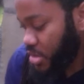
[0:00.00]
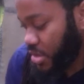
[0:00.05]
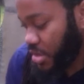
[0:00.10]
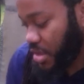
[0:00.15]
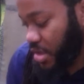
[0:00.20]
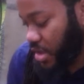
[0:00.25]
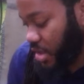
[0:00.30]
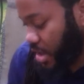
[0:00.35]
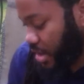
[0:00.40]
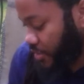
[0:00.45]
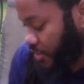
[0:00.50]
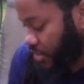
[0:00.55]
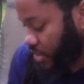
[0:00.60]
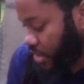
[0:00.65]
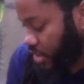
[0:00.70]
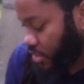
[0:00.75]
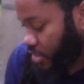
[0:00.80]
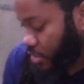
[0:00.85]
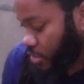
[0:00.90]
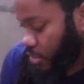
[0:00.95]
to get
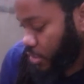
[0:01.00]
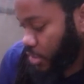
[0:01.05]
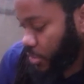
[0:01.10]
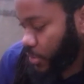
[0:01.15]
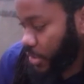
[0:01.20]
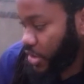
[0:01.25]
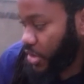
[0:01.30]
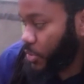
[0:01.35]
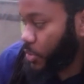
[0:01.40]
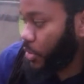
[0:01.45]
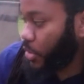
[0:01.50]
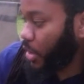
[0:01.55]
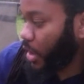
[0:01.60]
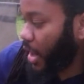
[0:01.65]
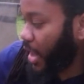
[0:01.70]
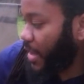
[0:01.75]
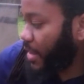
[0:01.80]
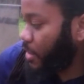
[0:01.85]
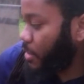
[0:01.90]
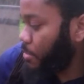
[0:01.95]
everything going the way you
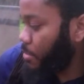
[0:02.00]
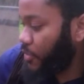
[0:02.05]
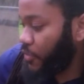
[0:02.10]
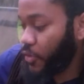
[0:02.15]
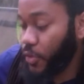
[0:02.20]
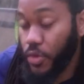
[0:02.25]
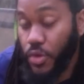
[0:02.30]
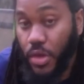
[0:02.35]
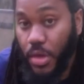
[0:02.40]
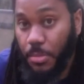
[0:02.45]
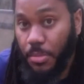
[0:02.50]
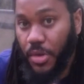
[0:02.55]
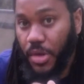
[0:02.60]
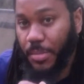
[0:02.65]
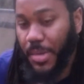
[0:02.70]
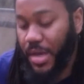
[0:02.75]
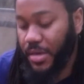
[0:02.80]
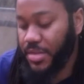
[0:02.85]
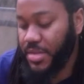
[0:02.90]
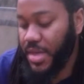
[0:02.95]
would like them before you can
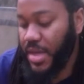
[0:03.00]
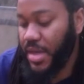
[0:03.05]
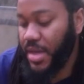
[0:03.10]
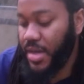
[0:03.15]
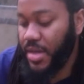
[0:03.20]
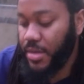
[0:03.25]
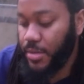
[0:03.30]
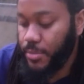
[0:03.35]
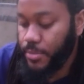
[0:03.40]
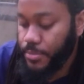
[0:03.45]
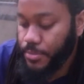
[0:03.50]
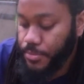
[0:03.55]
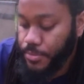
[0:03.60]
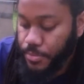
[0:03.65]
put them outside.